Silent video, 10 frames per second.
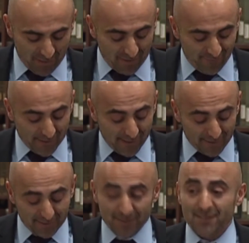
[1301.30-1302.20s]
But I found
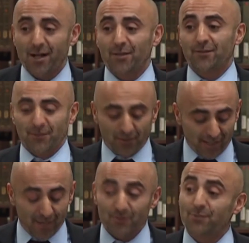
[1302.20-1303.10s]
out as a scholar of
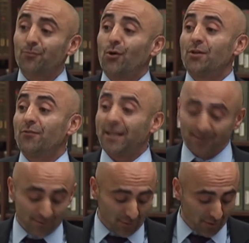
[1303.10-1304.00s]
Turkey, I was born and
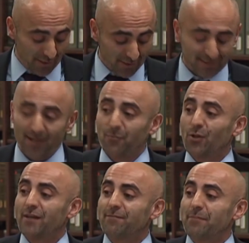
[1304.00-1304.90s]
raised in Turkey, in
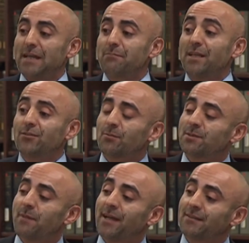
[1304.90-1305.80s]
Istanbul. I've made many
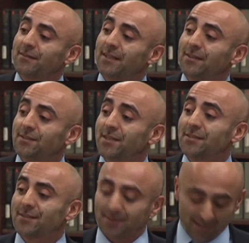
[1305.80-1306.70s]
trips back there
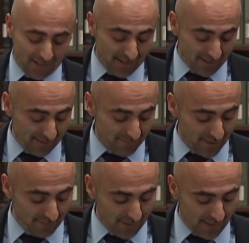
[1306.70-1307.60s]
since uh,
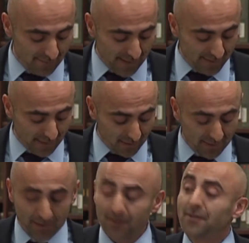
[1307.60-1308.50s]
you know, I, I
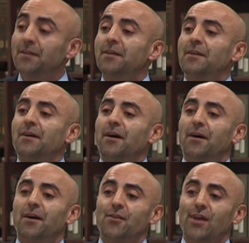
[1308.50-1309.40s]
settled here.
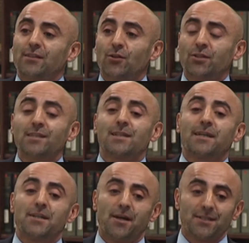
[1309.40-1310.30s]
Uh, that Turkey is
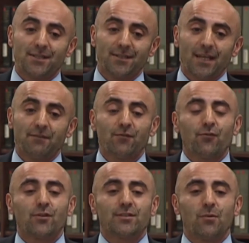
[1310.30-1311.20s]
like an onion, even
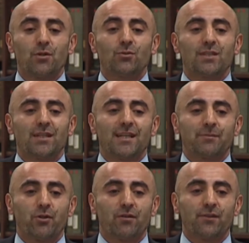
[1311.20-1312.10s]
for someone who's an
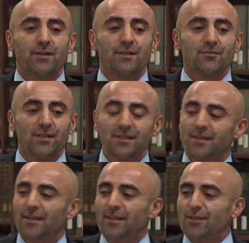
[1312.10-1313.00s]
expert of the country.
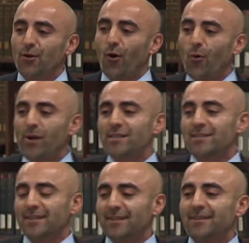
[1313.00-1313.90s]
You
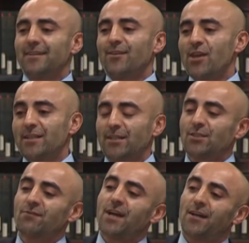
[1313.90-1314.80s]
always think
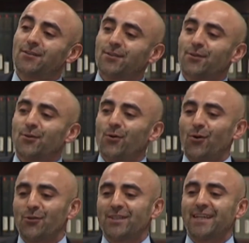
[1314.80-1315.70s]
that you've gotten to the
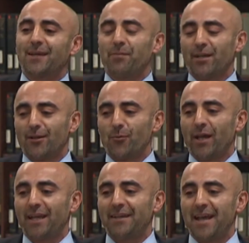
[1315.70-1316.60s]
core, you take a peel
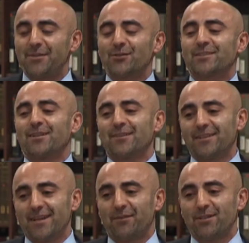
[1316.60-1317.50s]
away, and you're still
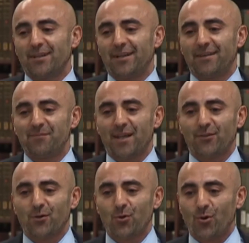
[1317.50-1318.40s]
never um,
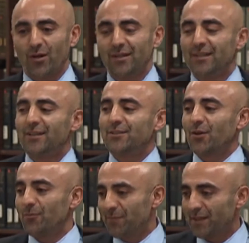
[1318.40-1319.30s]
at the core.
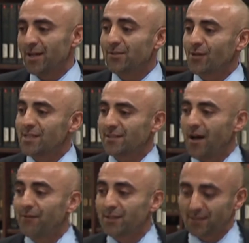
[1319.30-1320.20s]
So the country is
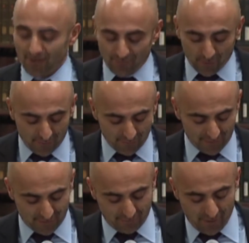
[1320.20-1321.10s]
obviously full of
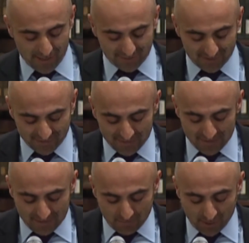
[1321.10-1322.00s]
surprises.
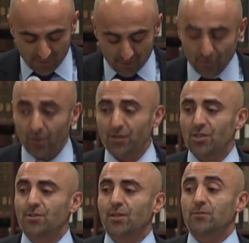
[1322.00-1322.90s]
But I think the
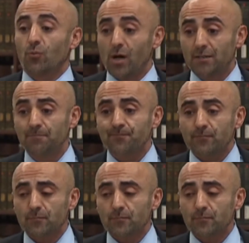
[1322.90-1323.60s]
Kurdish issue is one